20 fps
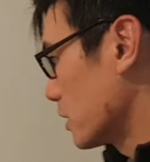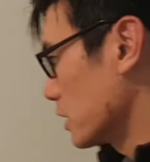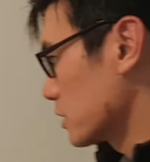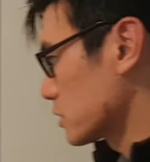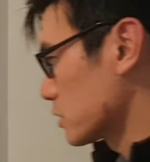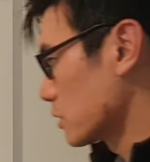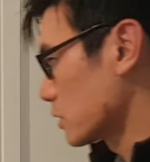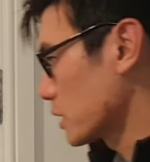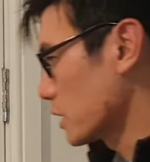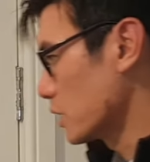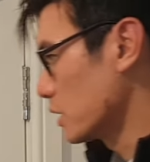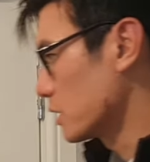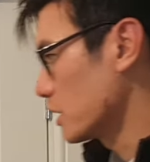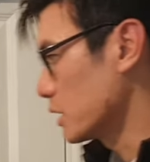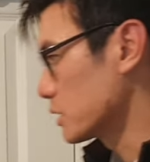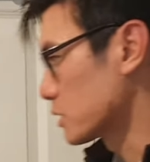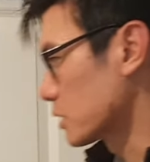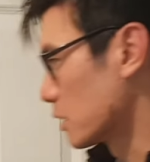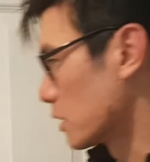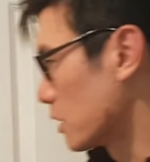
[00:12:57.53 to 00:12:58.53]
That's okay.
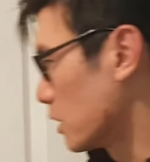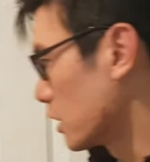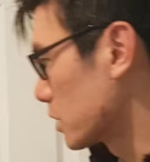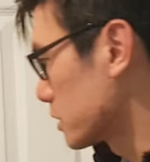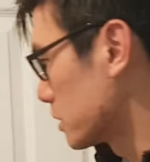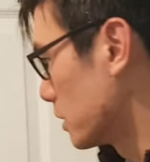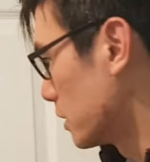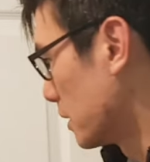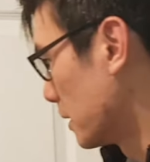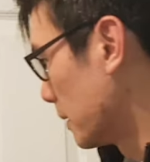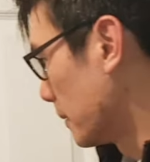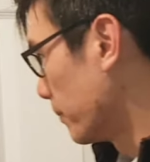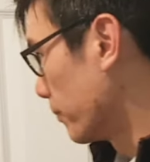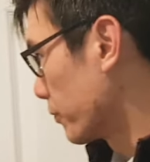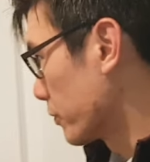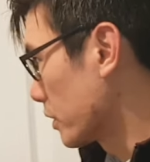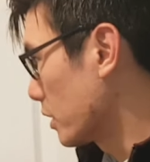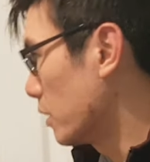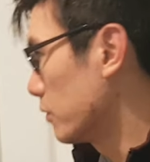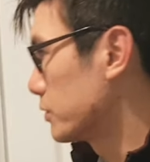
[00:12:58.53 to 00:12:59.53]
That's in that.
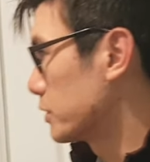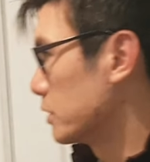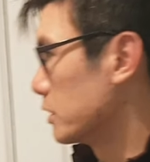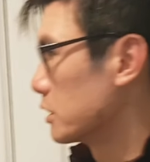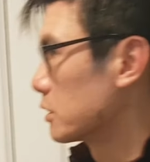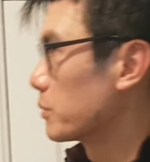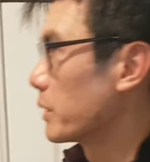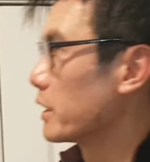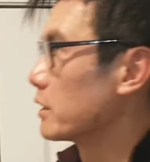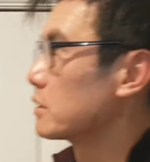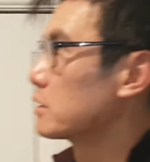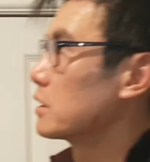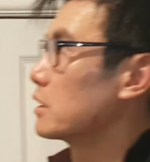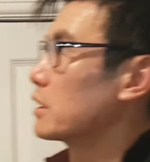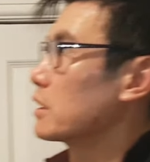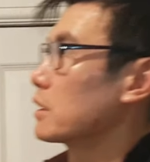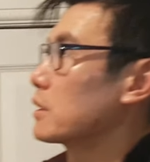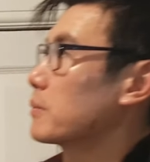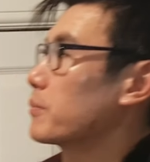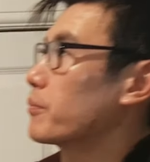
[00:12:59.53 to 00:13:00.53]
That obviously needs
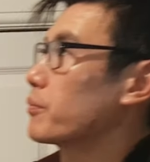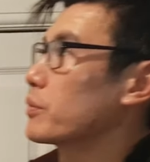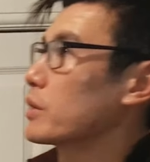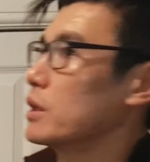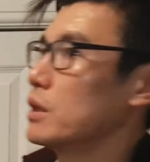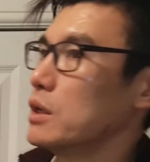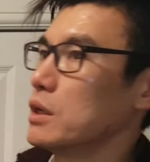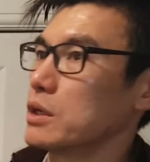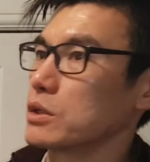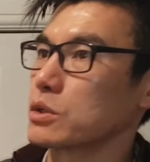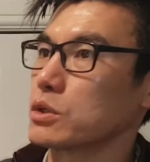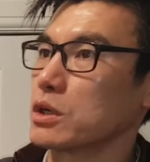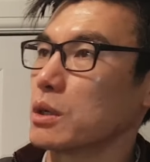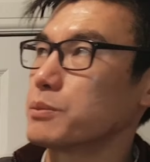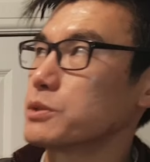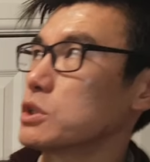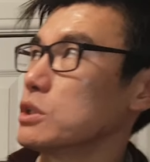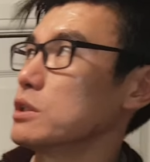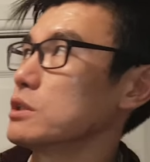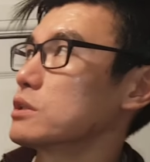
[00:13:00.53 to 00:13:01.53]
painting. Good
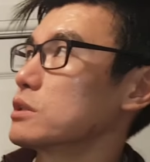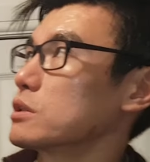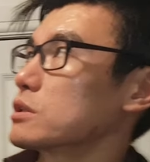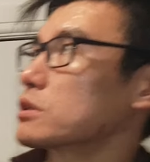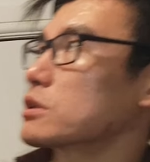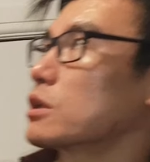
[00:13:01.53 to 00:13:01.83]
opportunity to